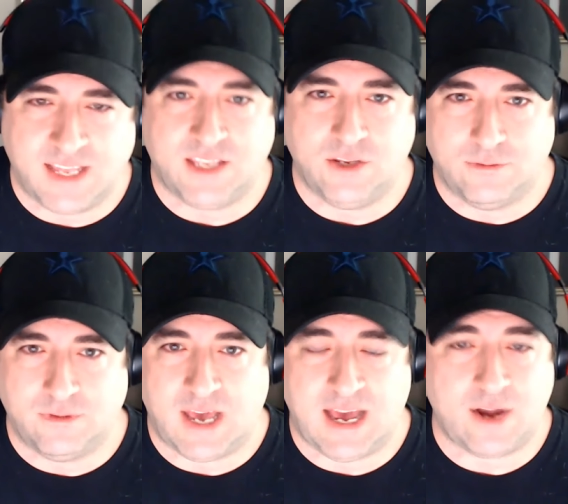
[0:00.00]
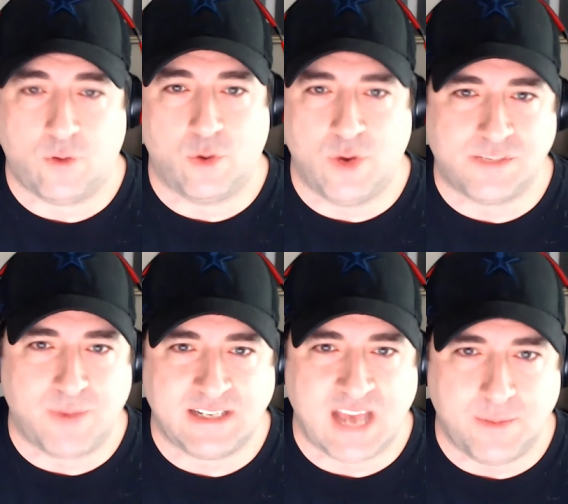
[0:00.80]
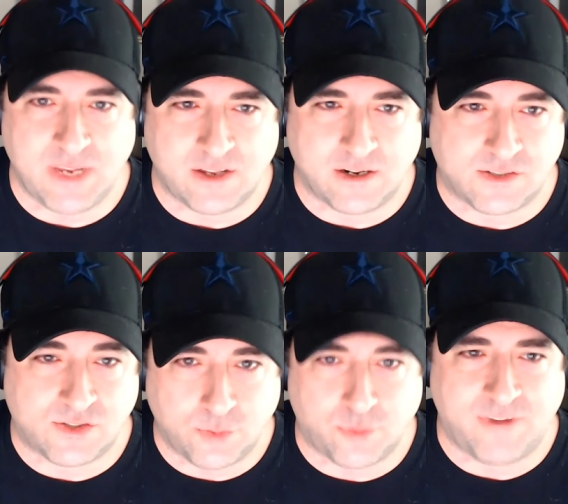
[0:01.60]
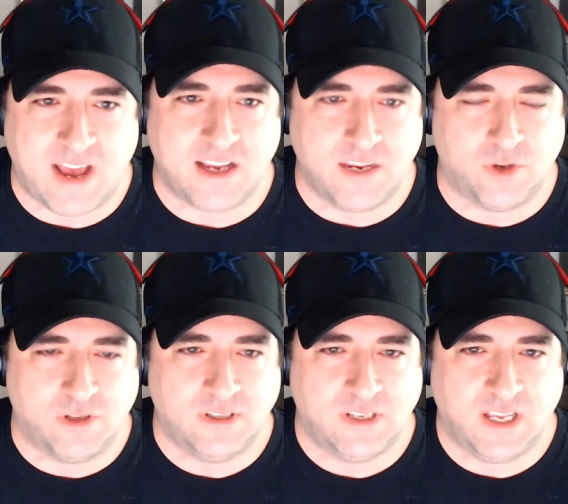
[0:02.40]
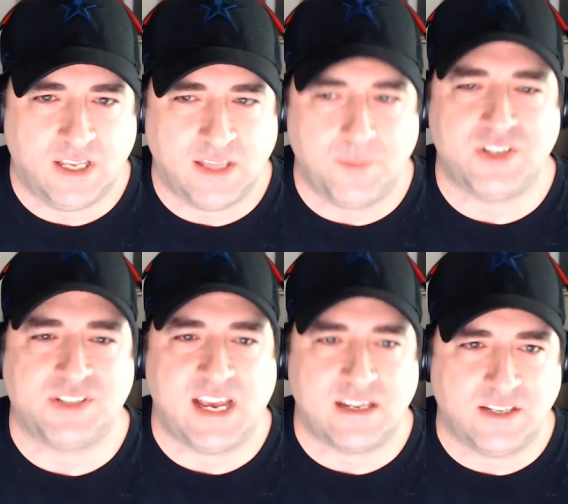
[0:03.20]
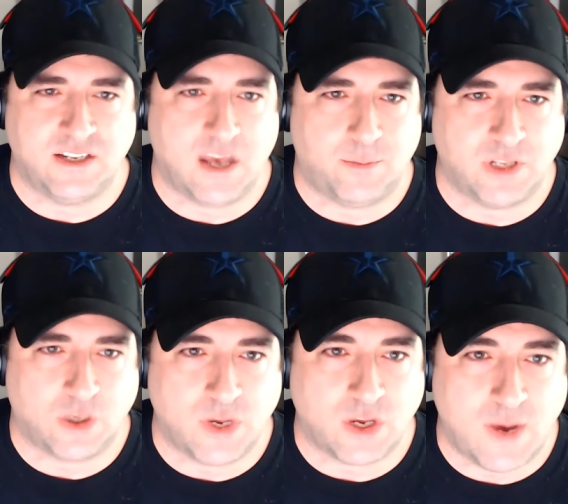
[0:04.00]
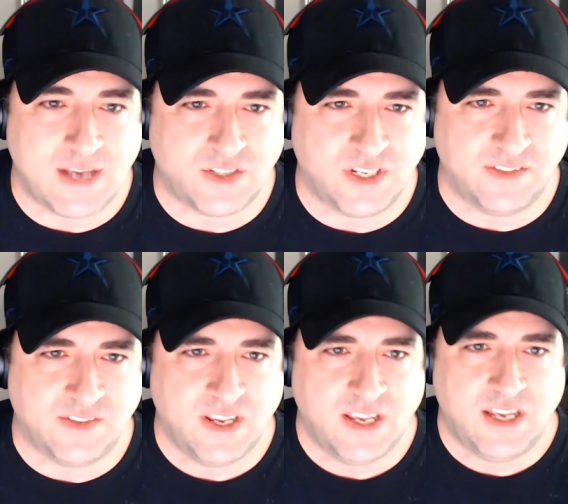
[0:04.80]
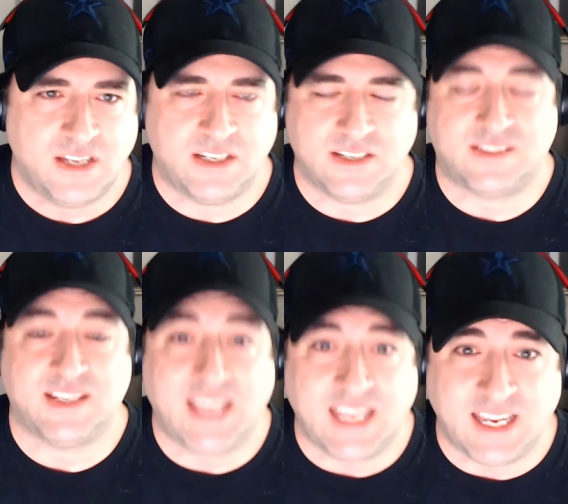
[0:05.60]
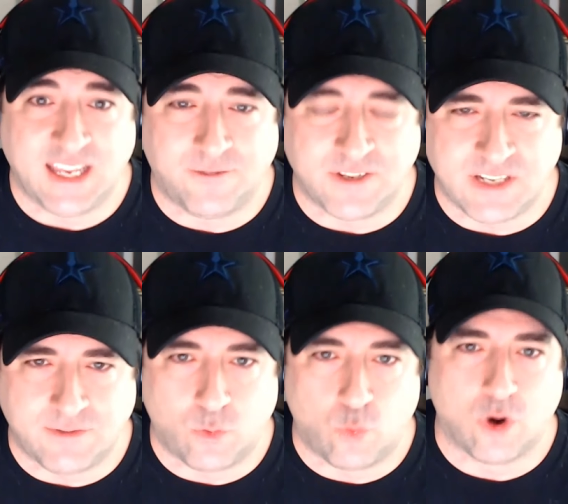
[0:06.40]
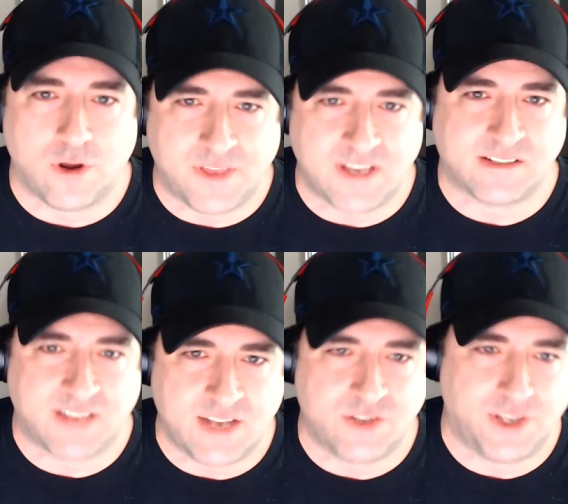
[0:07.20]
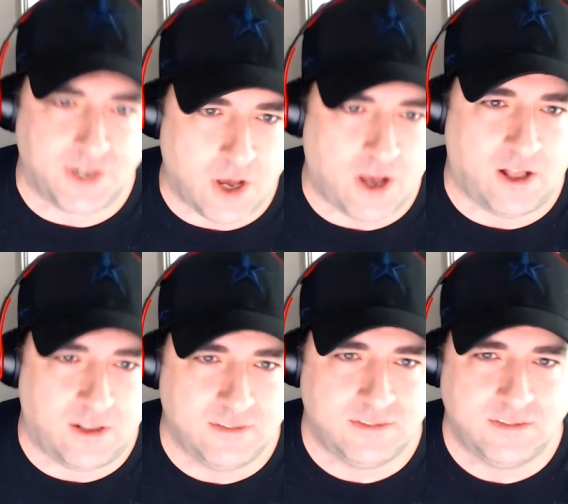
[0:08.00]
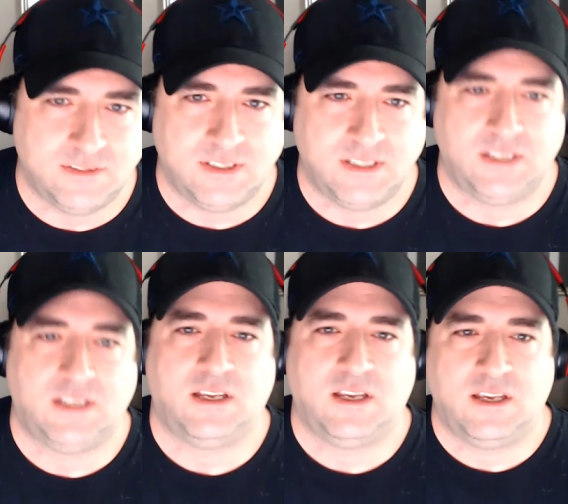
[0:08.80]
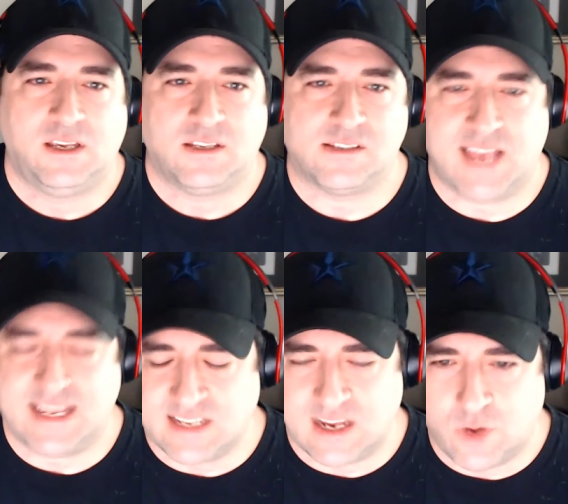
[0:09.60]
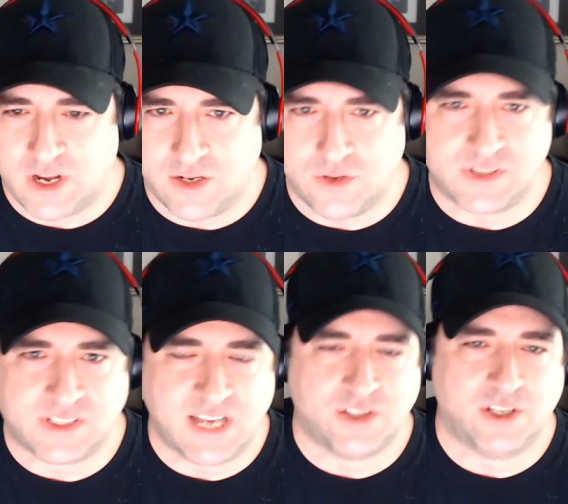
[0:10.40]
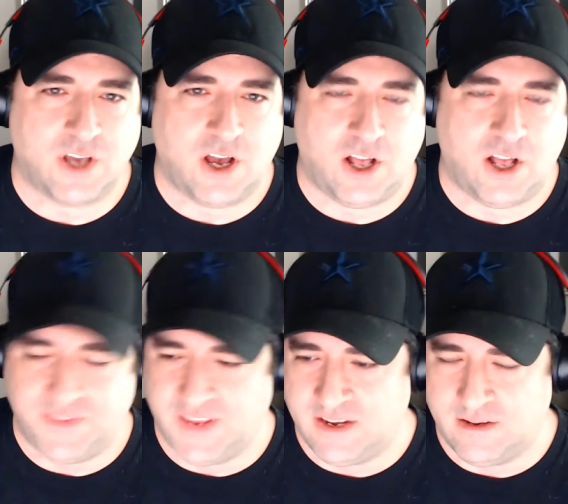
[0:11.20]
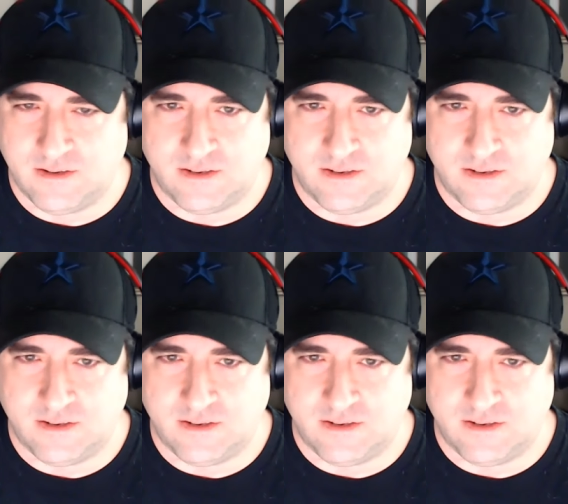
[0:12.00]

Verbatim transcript: Thank you. I don't want to waste my time either. It's super valuable. Let me just ask you a couple of quick questions to see if it's even worth us scheduling a call the last thing I'd want to do is schedule a call and then